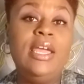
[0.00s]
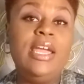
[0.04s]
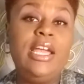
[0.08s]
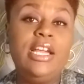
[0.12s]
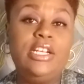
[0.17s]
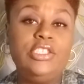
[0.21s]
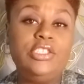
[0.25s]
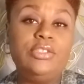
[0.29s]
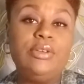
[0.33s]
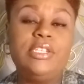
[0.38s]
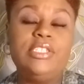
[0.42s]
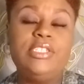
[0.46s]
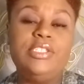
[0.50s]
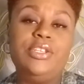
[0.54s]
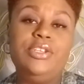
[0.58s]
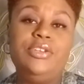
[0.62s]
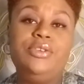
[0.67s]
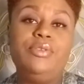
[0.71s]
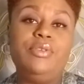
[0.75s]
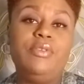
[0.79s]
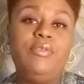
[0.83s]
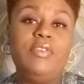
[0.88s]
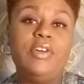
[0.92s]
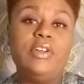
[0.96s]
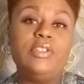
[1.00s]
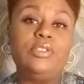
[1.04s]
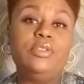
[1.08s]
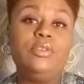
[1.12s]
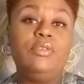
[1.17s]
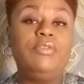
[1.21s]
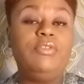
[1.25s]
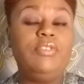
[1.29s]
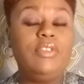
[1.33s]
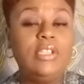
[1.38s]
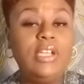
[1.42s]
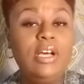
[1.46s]
and trust the universal
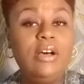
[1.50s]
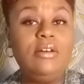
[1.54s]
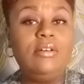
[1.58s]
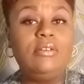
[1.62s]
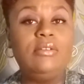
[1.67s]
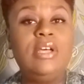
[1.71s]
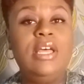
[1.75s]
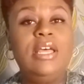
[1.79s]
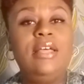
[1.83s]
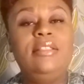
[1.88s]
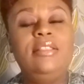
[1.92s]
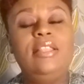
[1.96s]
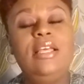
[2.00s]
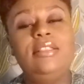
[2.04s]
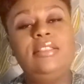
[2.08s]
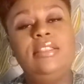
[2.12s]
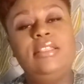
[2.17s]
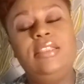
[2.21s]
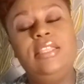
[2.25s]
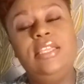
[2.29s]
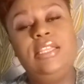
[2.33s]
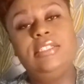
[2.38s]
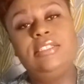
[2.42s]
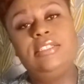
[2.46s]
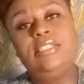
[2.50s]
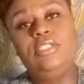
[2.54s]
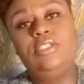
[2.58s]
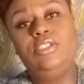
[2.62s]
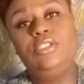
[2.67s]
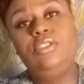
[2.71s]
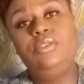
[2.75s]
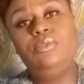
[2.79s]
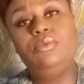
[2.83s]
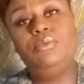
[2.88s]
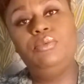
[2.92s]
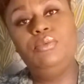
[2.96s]
flow that the things that
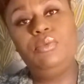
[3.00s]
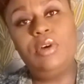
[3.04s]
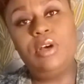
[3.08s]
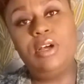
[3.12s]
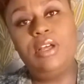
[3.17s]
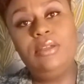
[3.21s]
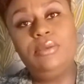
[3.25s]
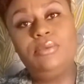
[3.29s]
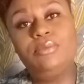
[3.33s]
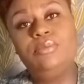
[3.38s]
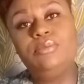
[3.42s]
you want